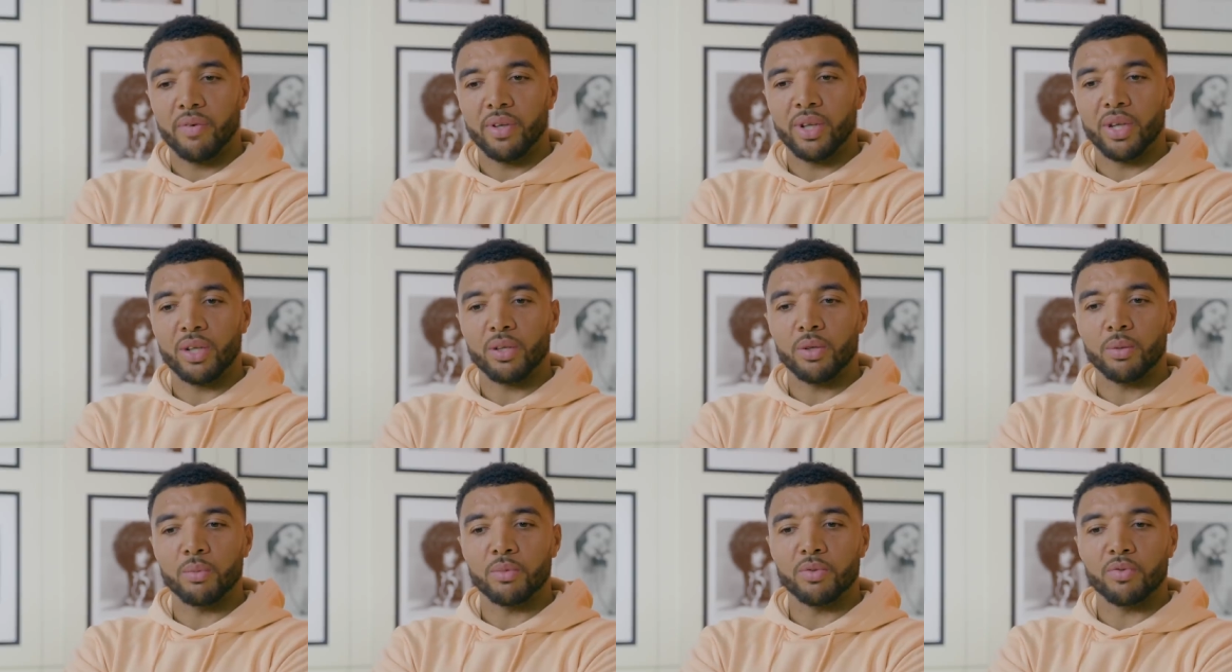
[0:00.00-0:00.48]
think
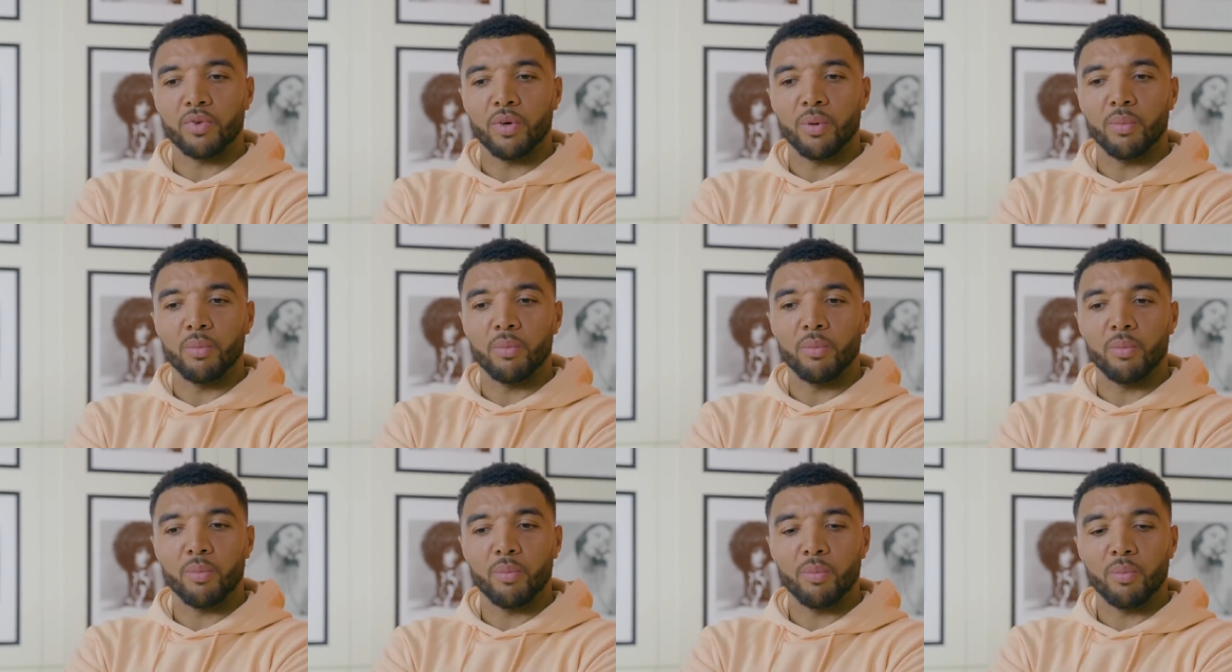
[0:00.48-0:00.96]
that comes
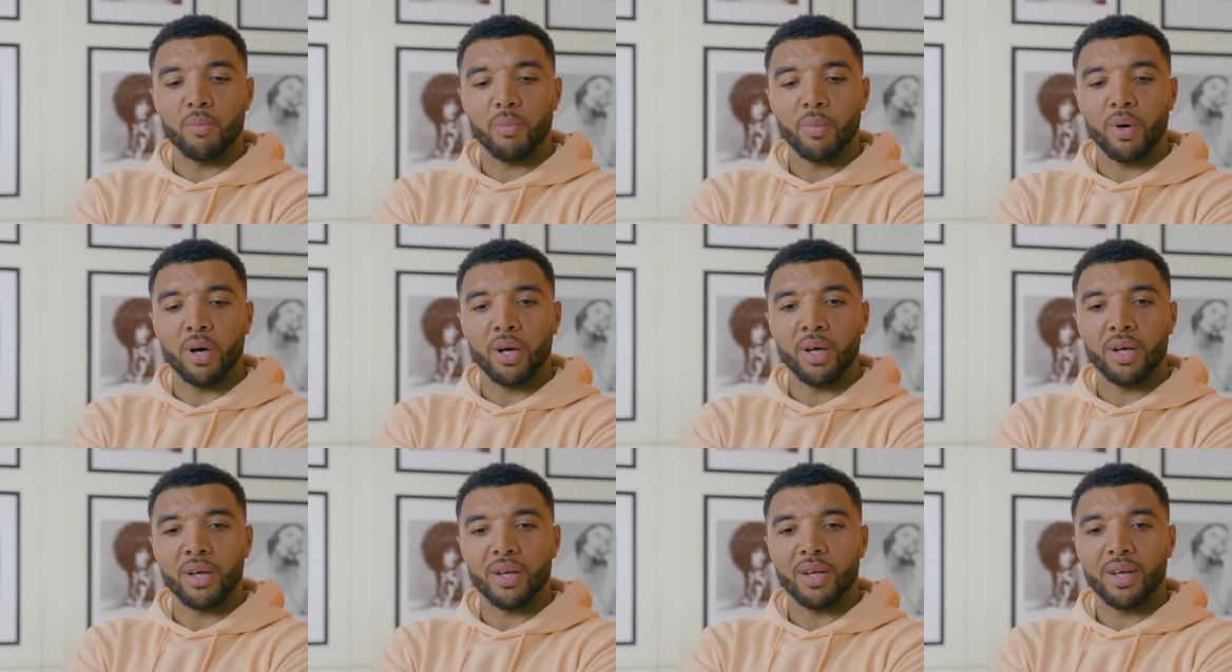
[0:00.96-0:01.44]
from
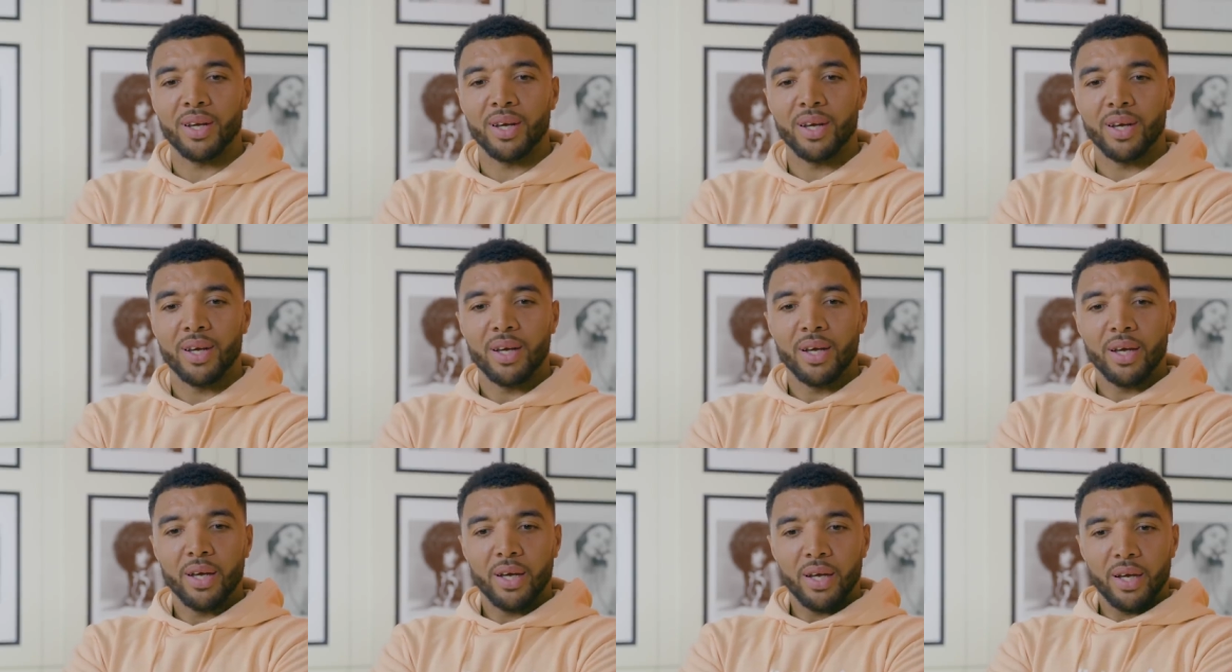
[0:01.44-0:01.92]
my
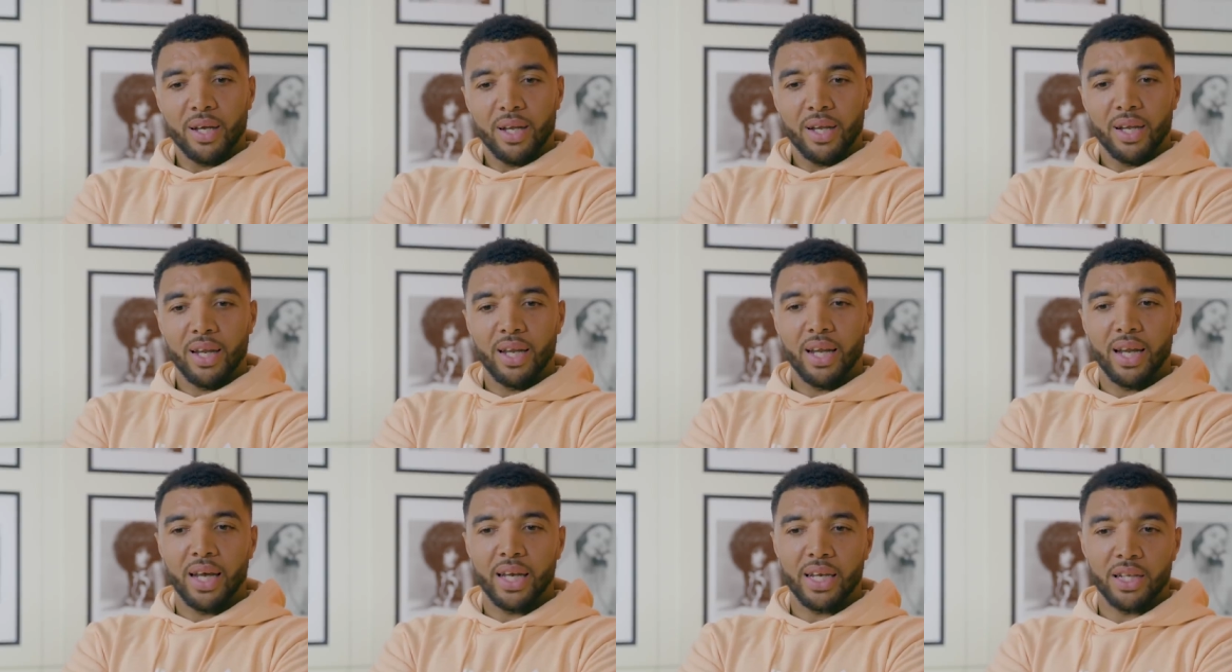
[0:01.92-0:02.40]

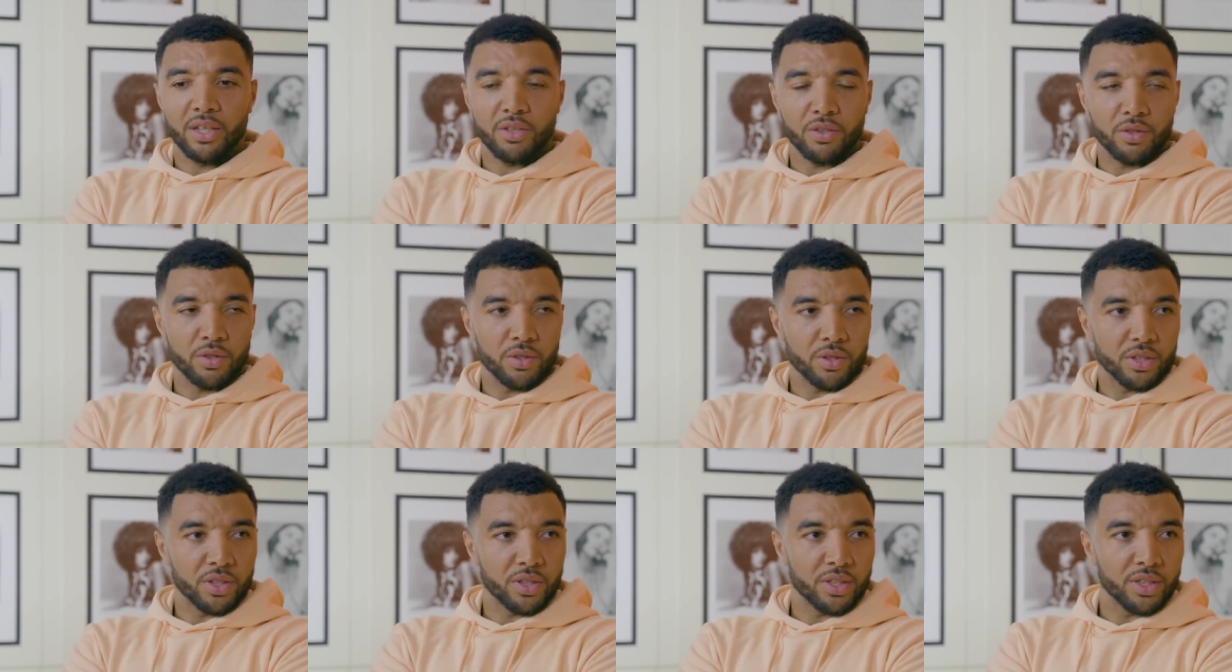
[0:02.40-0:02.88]
late
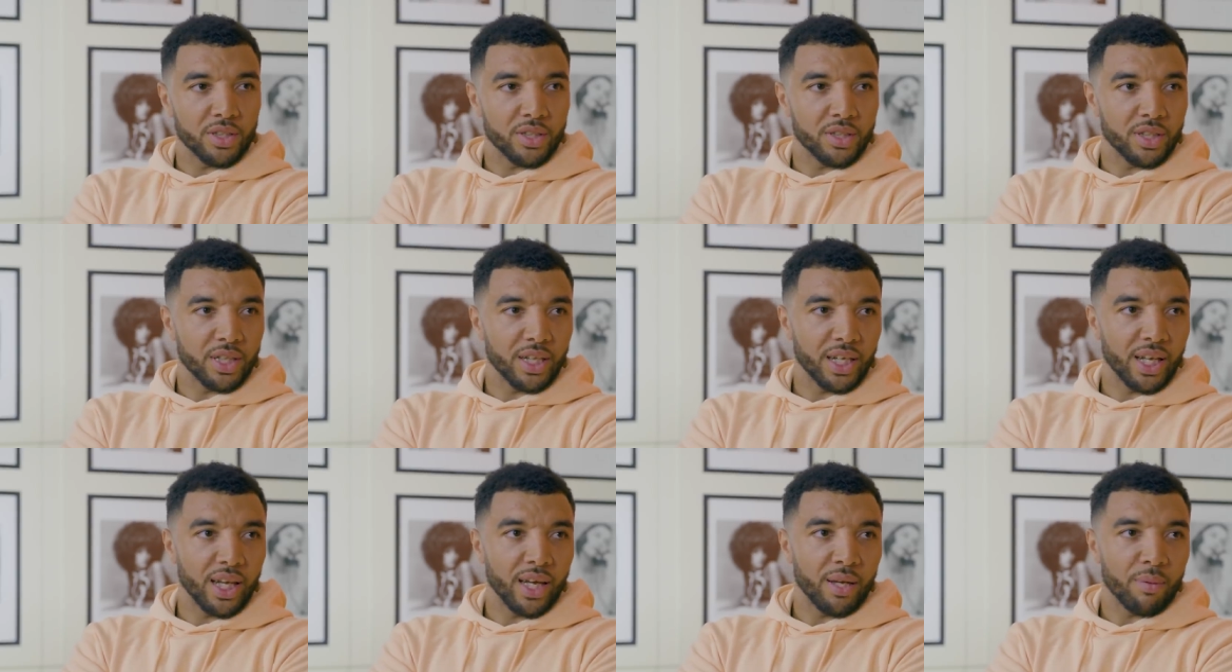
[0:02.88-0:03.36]
introduction into
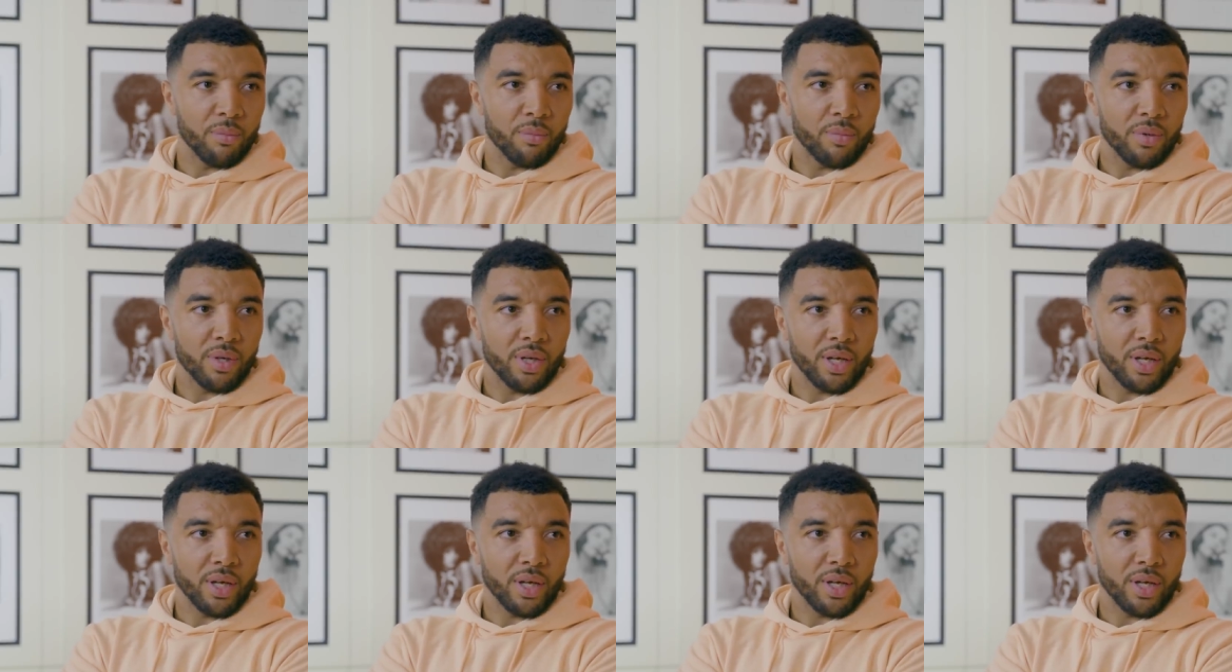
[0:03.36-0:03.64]
the game